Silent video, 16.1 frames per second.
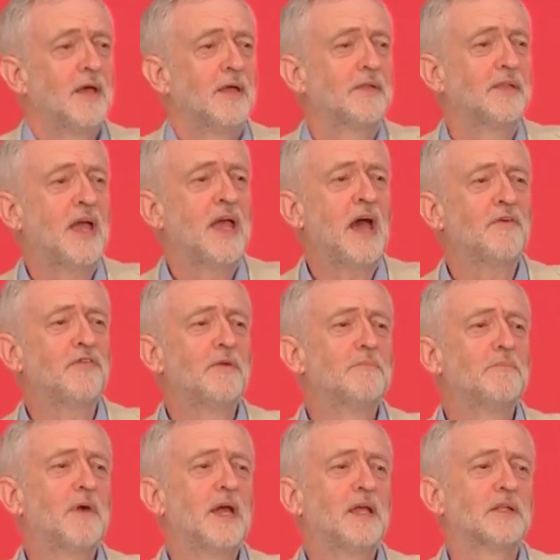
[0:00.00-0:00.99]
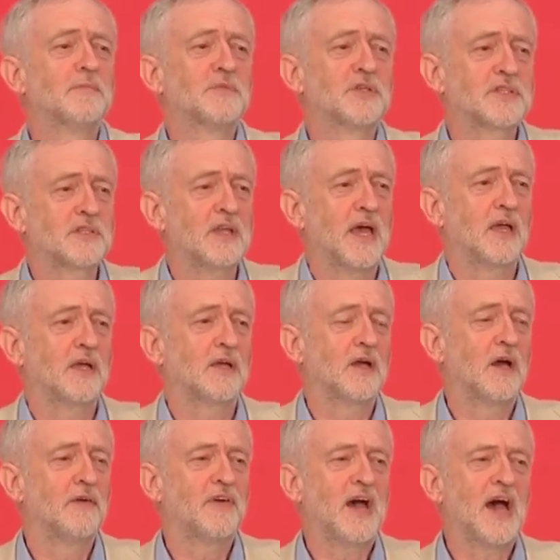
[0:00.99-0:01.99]
They haven't made the mistake
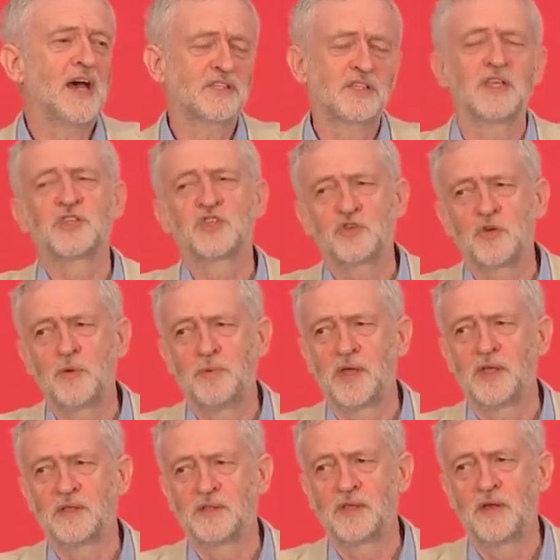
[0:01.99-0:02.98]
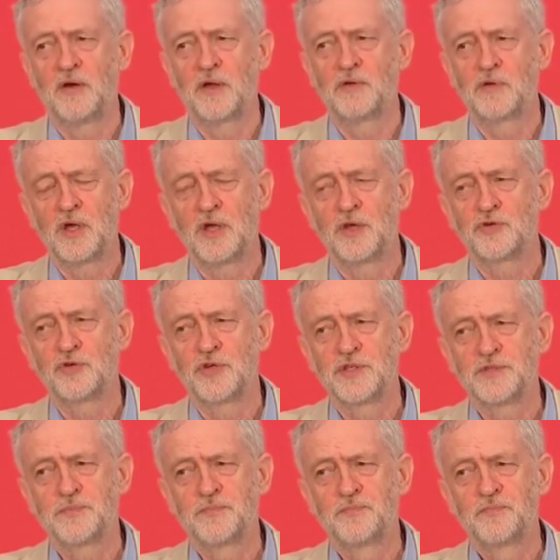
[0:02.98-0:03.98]
of asset stripping their own
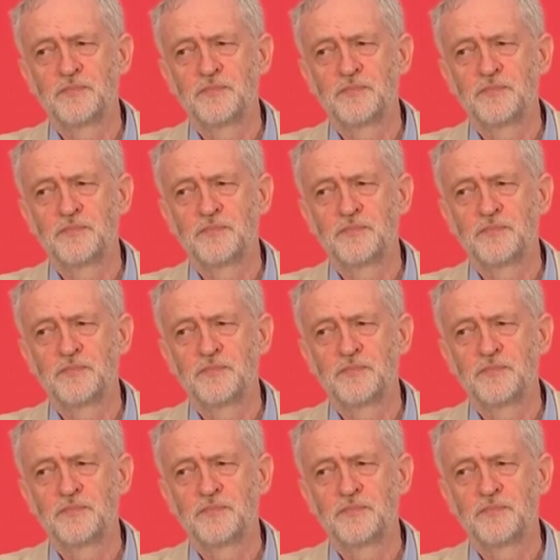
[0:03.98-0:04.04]
countries.